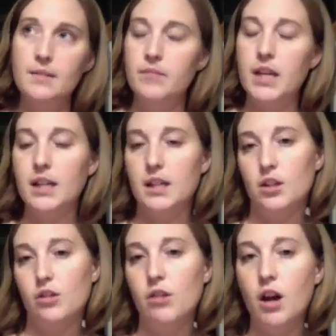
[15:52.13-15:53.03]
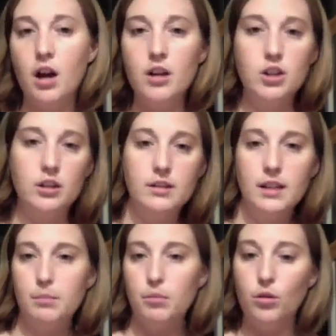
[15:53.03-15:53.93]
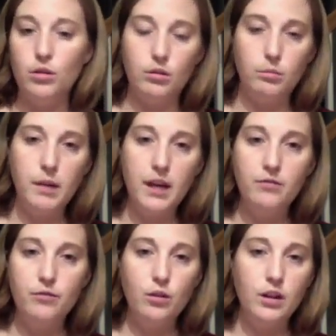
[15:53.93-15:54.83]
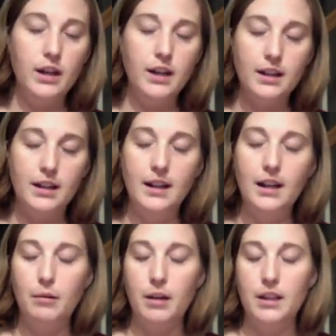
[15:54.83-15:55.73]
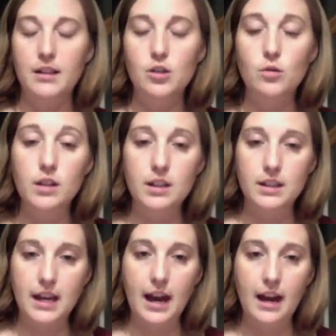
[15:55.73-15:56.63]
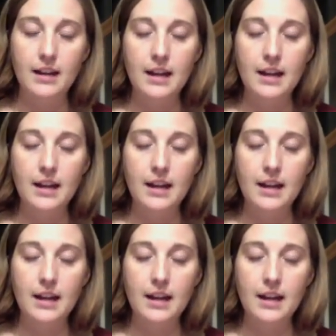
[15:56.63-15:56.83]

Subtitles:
take it in the garage and set up a whole little bed for it. And anyway, they adore this cat.